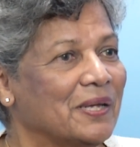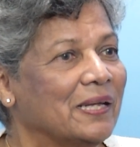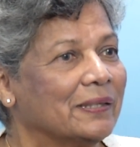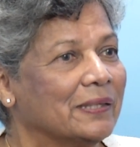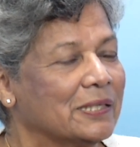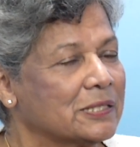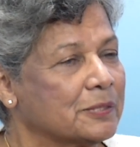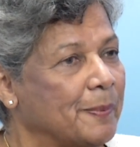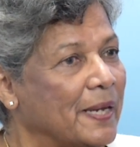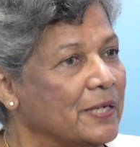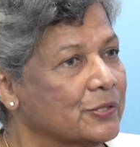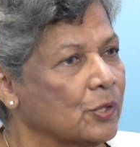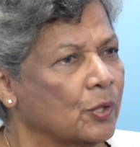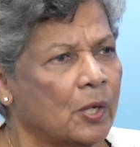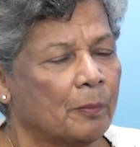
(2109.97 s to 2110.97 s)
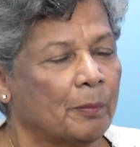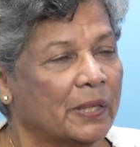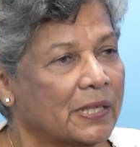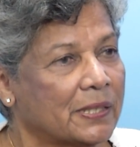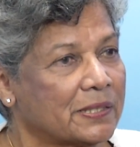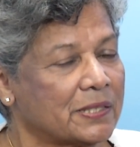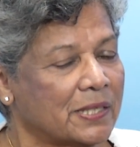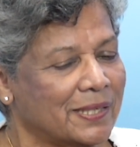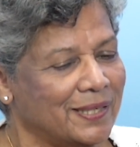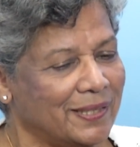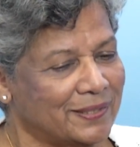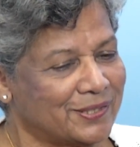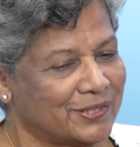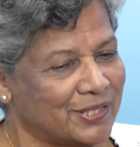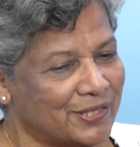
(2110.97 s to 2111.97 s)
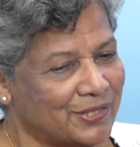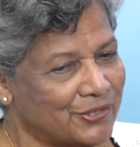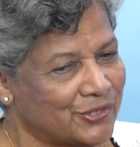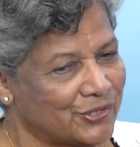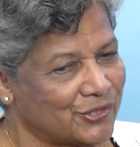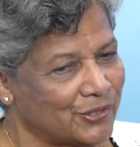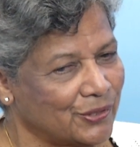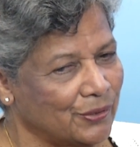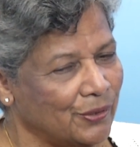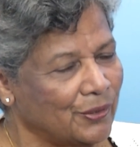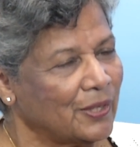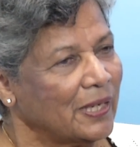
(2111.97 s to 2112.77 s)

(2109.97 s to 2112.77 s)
that space. But it's just so.